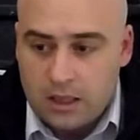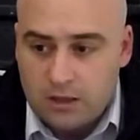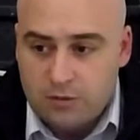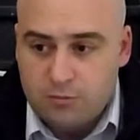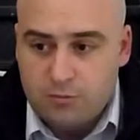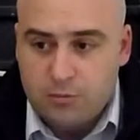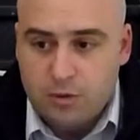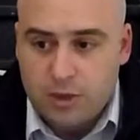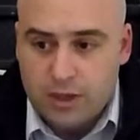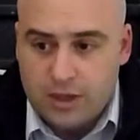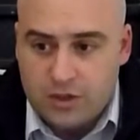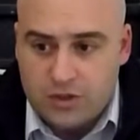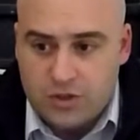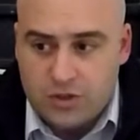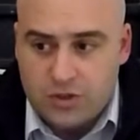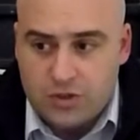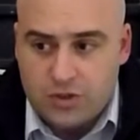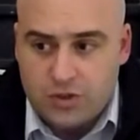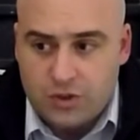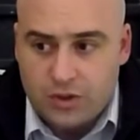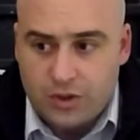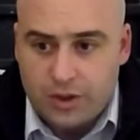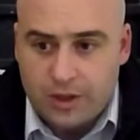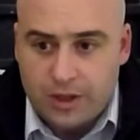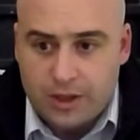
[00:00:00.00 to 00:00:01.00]
of
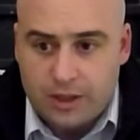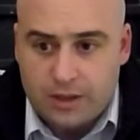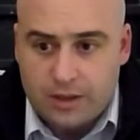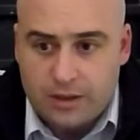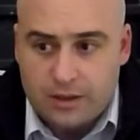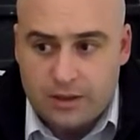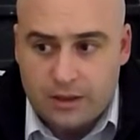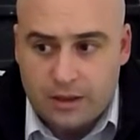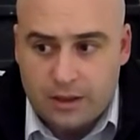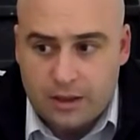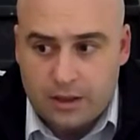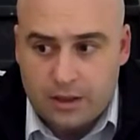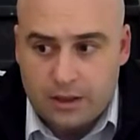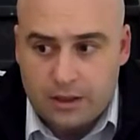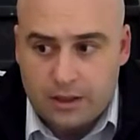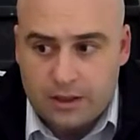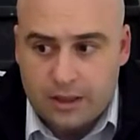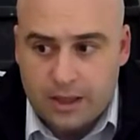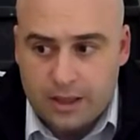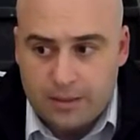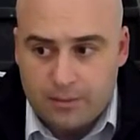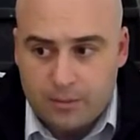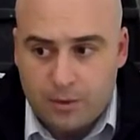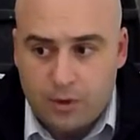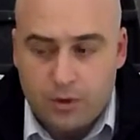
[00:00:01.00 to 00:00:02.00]
places like uh,
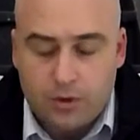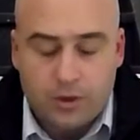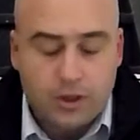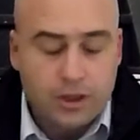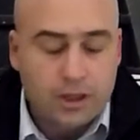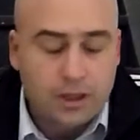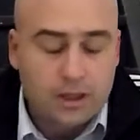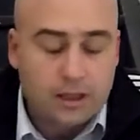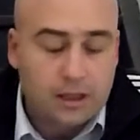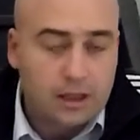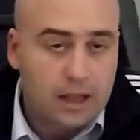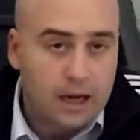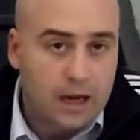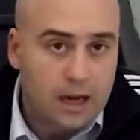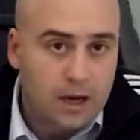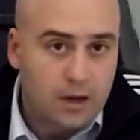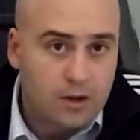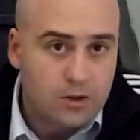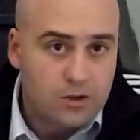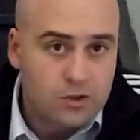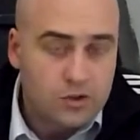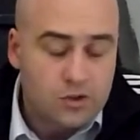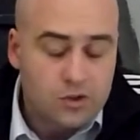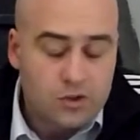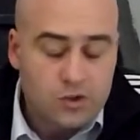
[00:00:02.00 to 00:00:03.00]
Cambodia and
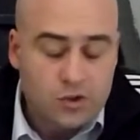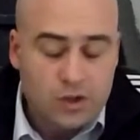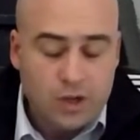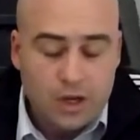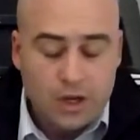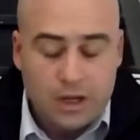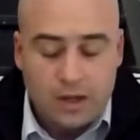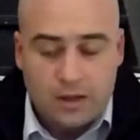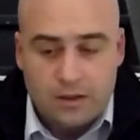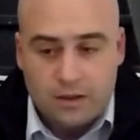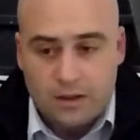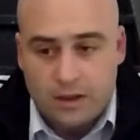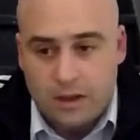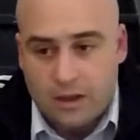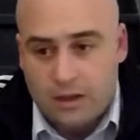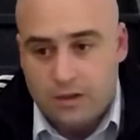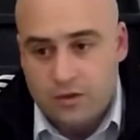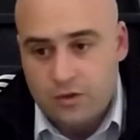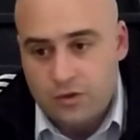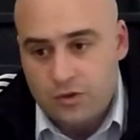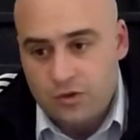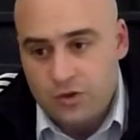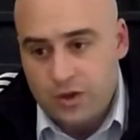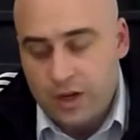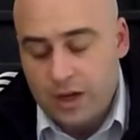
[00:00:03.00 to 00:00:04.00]
Laos, the
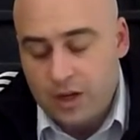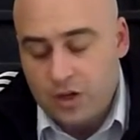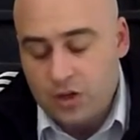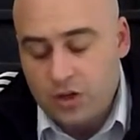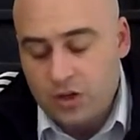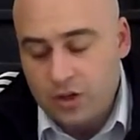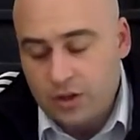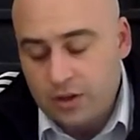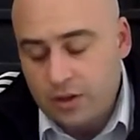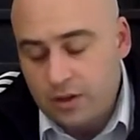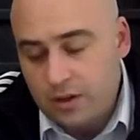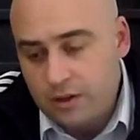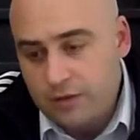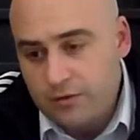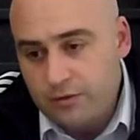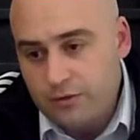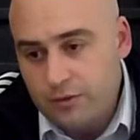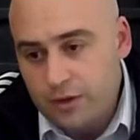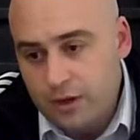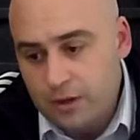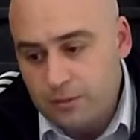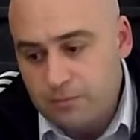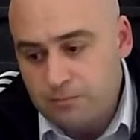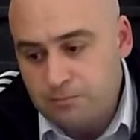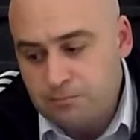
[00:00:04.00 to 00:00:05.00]
intersection
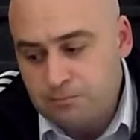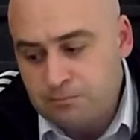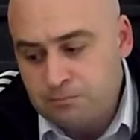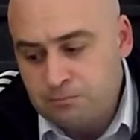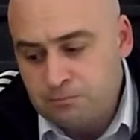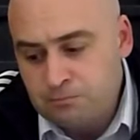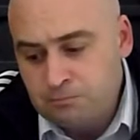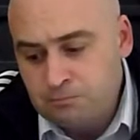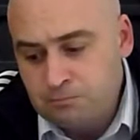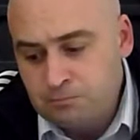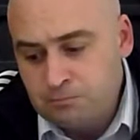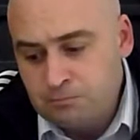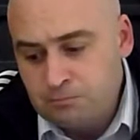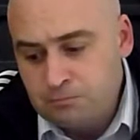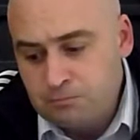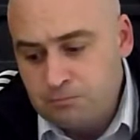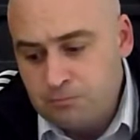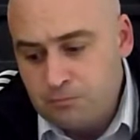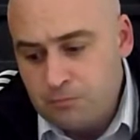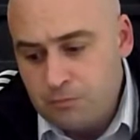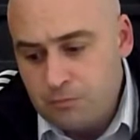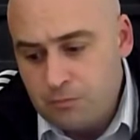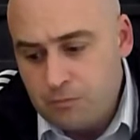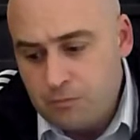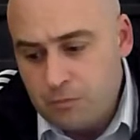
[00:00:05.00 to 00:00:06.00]
of, um,
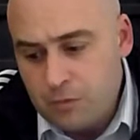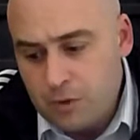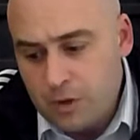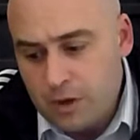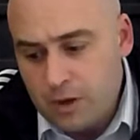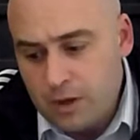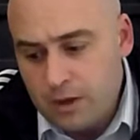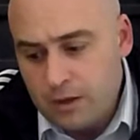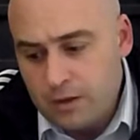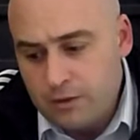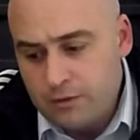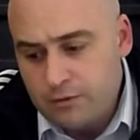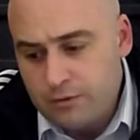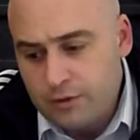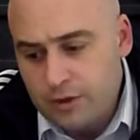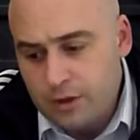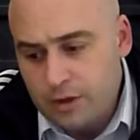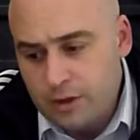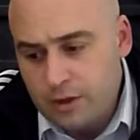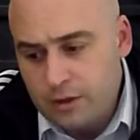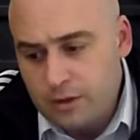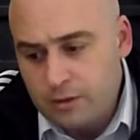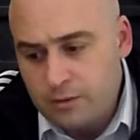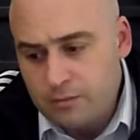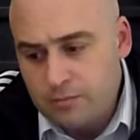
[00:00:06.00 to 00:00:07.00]
of
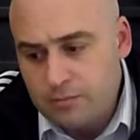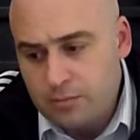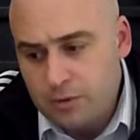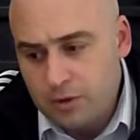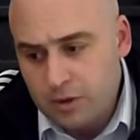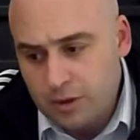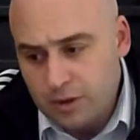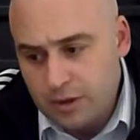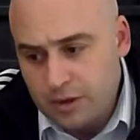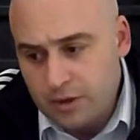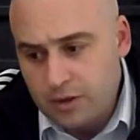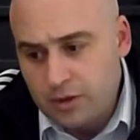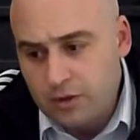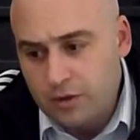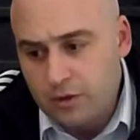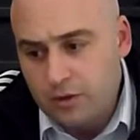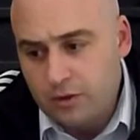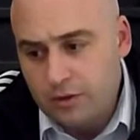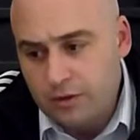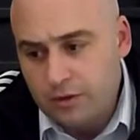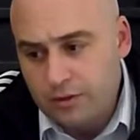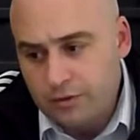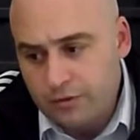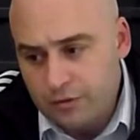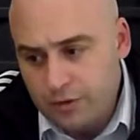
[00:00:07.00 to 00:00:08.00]
uh,
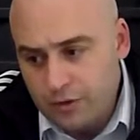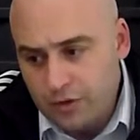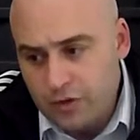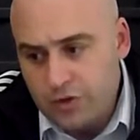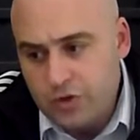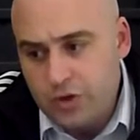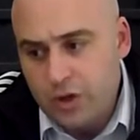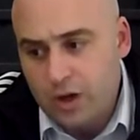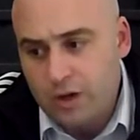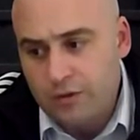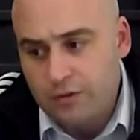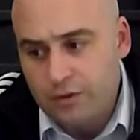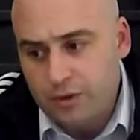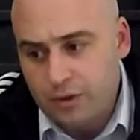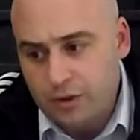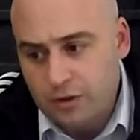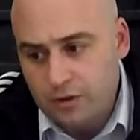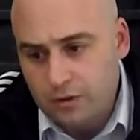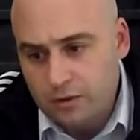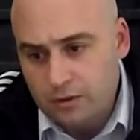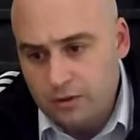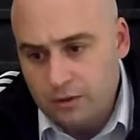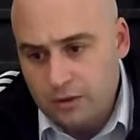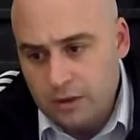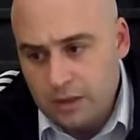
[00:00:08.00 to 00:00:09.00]
political and
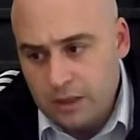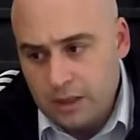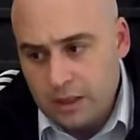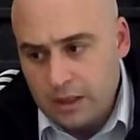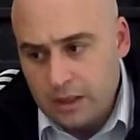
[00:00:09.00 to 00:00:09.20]
philosophical